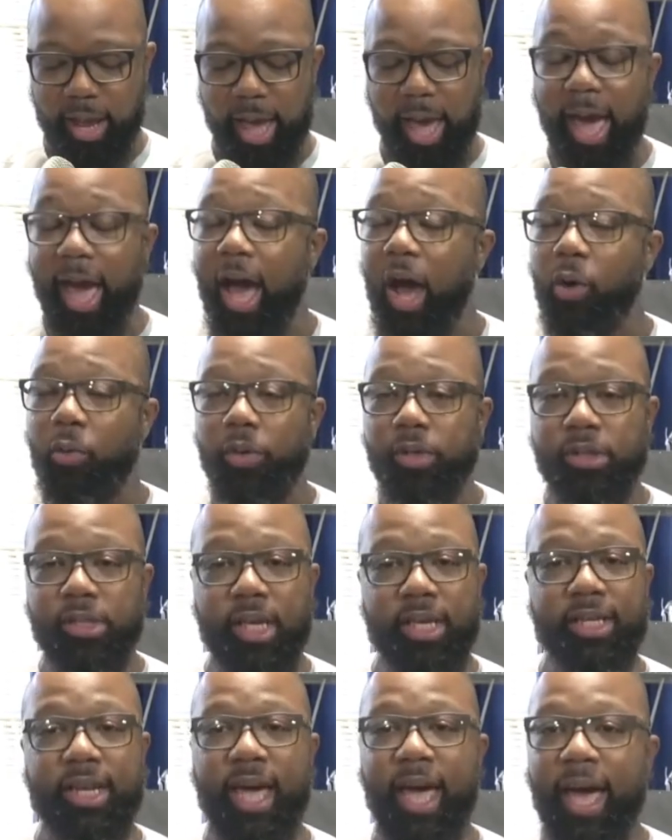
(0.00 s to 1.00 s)
hours
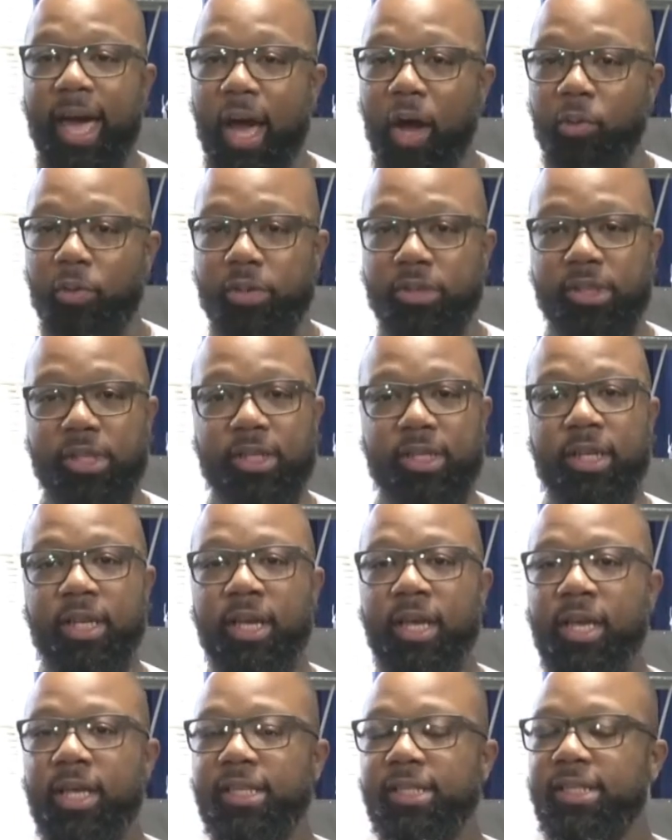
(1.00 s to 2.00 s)
and hours and
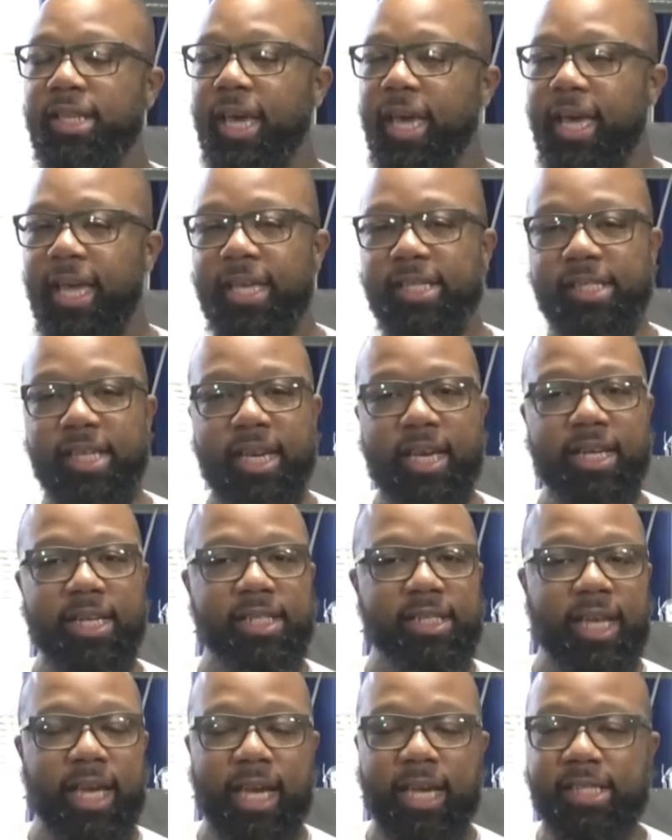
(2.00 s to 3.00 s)
days in
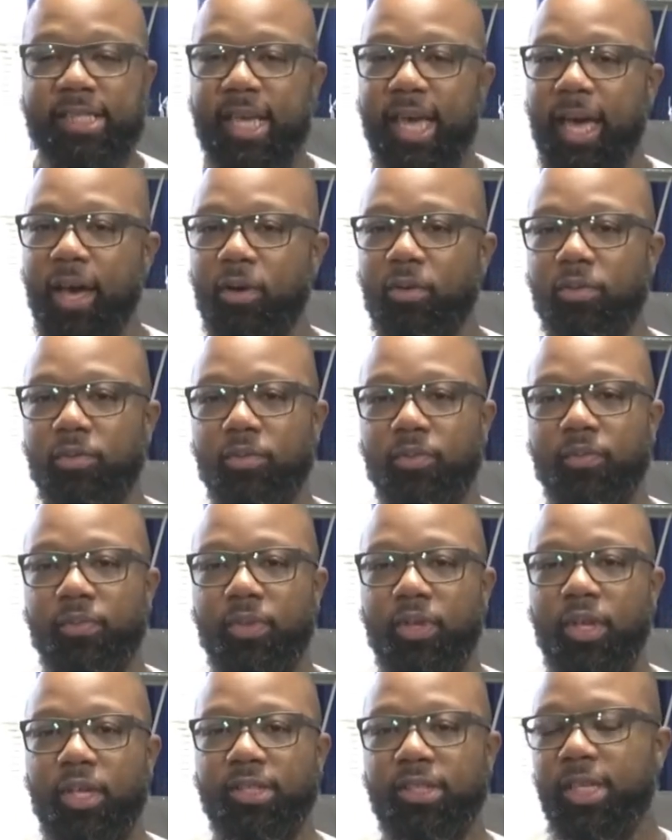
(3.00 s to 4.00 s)
and days out
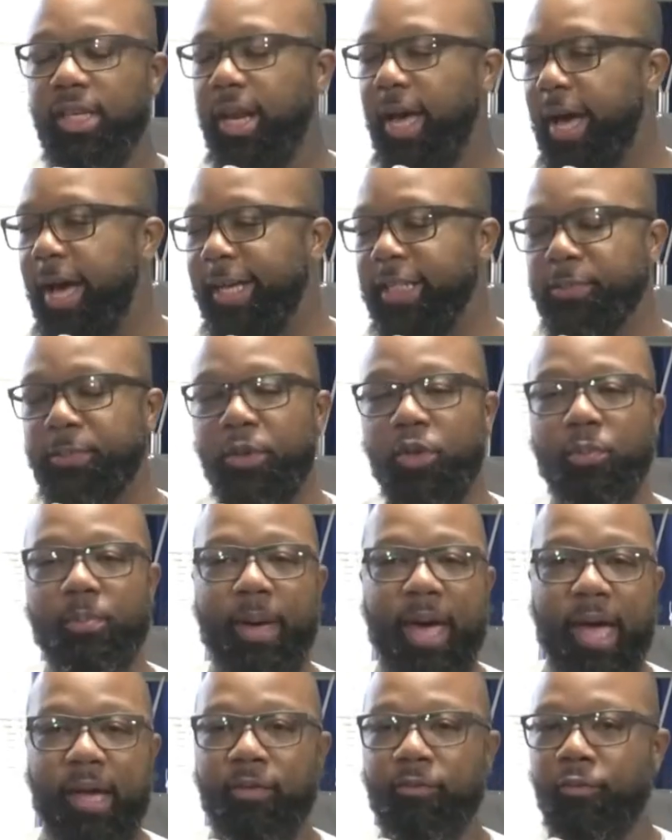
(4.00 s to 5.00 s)
to the hospital
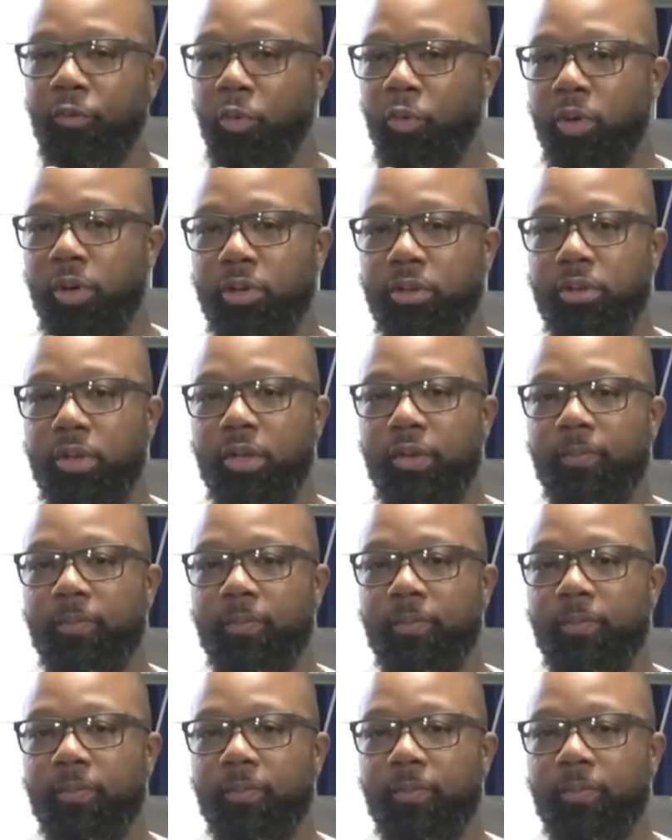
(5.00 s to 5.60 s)
back and forth